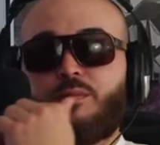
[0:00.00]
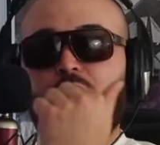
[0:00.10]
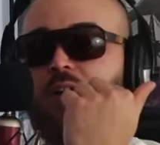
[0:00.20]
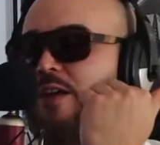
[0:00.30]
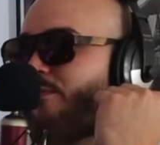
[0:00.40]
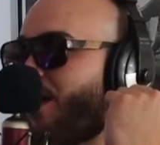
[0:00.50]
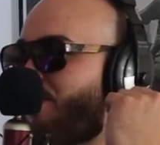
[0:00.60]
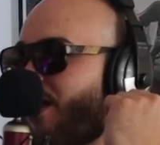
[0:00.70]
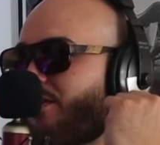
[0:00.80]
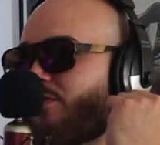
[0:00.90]
Bro, I,
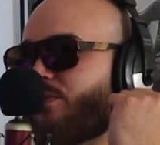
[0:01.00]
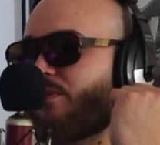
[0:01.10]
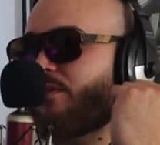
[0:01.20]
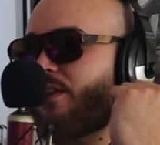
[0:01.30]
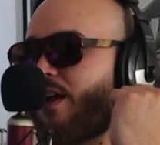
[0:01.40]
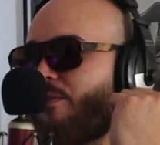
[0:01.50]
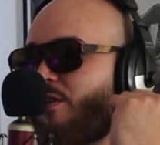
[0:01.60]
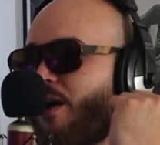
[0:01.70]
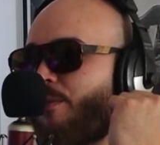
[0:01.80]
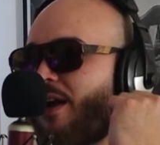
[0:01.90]
I bought those. It's gonna be
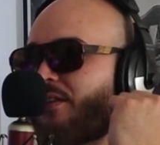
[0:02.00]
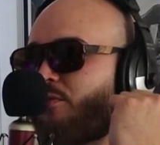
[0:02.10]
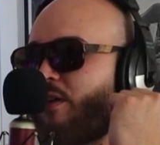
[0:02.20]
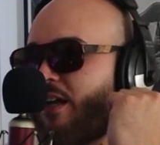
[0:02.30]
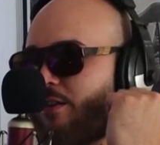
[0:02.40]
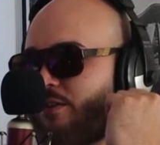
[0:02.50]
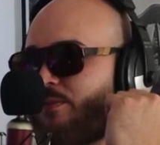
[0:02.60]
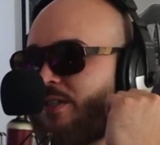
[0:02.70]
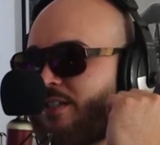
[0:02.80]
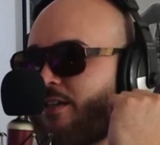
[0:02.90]
there. Bro, like I bought months. the
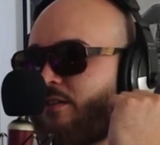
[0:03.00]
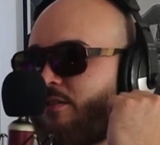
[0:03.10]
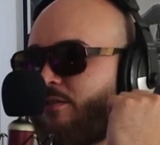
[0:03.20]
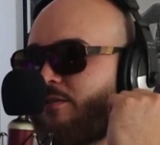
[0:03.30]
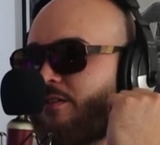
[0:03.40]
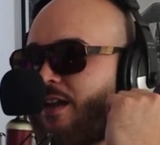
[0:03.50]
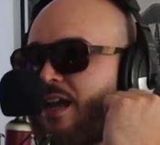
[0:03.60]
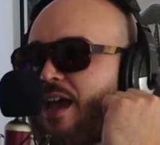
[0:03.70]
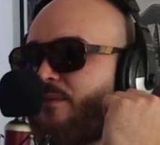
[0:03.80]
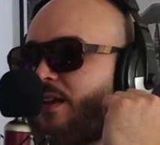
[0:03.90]
regular potato
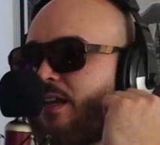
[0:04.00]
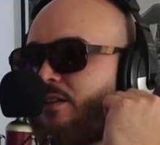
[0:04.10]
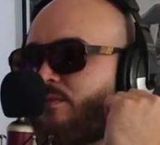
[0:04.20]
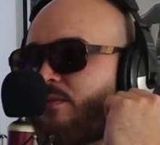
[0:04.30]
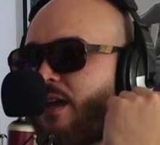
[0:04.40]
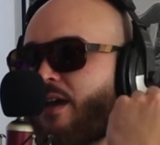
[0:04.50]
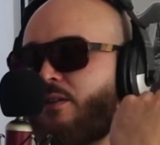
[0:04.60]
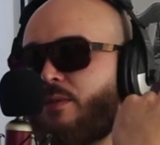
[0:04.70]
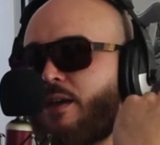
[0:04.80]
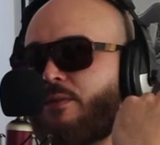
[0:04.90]
and I haven't ate them. I
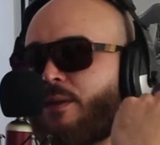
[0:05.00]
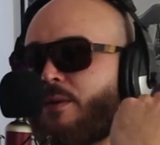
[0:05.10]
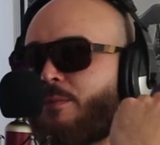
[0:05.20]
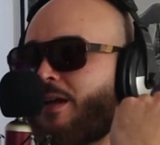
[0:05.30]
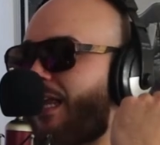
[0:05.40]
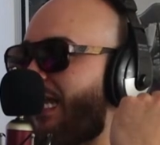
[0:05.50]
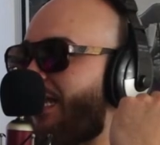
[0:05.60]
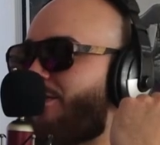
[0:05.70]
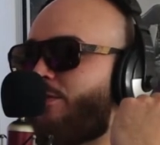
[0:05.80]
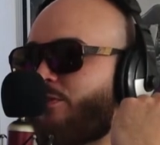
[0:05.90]
had I have like I bought like
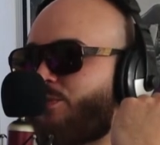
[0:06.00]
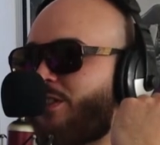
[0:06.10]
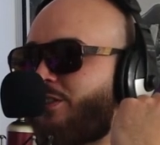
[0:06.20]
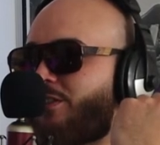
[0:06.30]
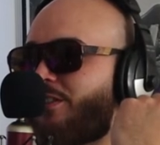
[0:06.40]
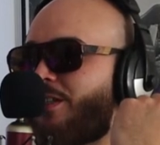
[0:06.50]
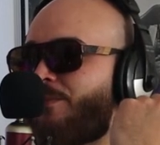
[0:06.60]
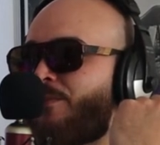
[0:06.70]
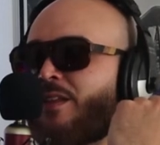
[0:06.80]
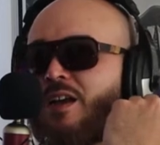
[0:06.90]
eight of those bitches.
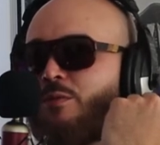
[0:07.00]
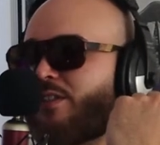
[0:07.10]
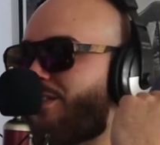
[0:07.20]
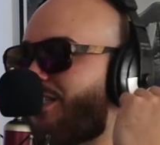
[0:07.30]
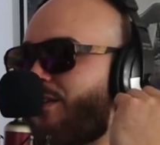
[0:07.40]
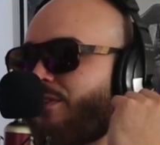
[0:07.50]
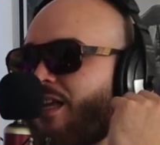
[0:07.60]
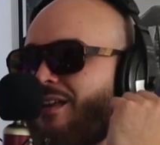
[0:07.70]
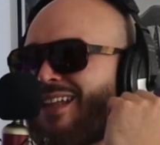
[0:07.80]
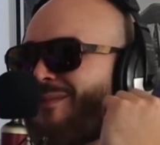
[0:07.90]
Mm-hmm. I went to Save a
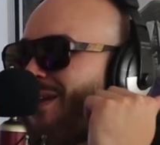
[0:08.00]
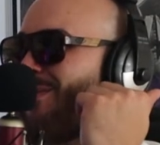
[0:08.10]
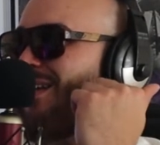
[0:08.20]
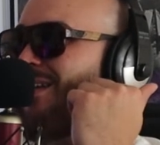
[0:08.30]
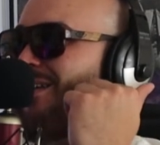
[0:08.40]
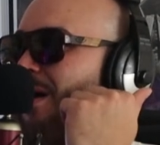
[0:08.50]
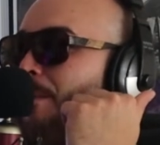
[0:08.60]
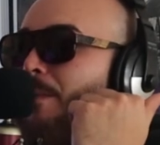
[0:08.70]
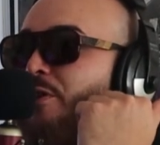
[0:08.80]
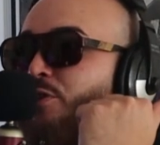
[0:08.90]
Lot like maybe
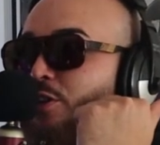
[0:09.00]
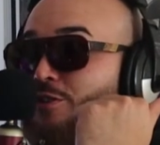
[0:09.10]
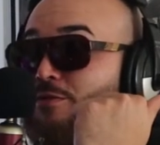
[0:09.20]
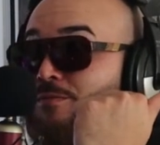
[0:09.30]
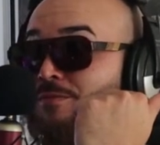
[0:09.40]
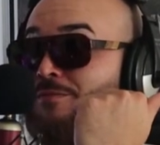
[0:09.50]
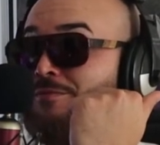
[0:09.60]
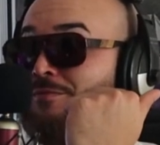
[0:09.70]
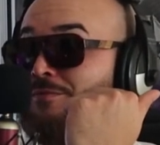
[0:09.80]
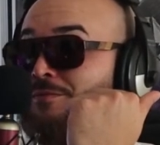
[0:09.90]
a month ago,
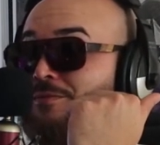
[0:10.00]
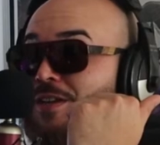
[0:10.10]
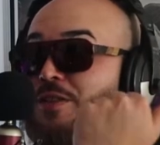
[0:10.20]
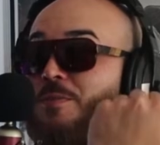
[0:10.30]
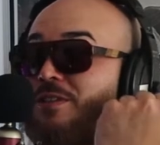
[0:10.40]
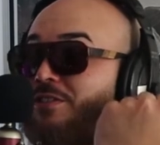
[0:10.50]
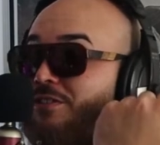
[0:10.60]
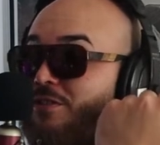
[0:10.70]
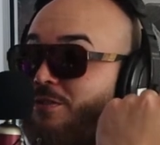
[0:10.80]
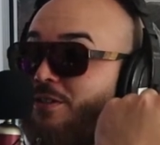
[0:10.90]
and them
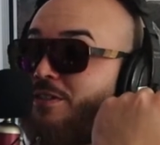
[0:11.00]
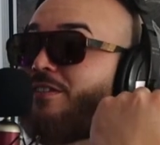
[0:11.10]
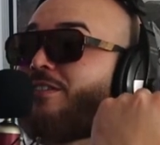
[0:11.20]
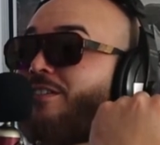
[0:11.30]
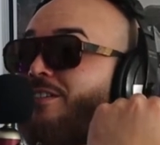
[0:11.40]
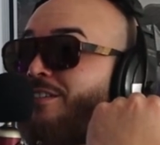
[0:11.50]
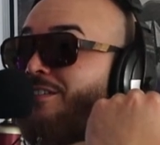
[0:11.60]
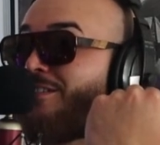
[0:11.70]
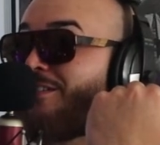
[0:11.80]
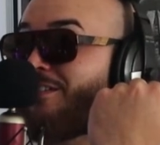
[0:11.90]
bitches still good.
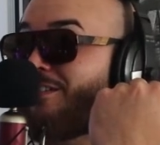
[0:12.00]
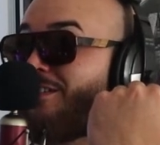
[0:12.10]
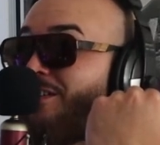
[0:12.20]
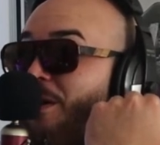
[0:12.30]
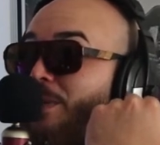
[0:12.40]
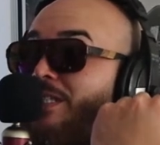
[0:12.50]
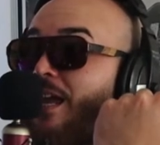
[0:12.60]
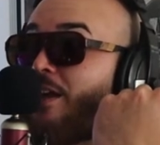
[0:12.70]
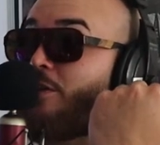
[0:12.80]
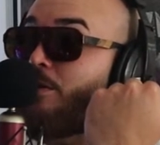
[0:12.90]
Bro, a
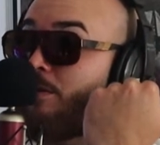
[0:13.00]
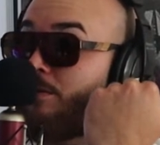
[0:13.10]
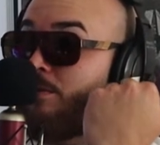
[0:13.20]
potato.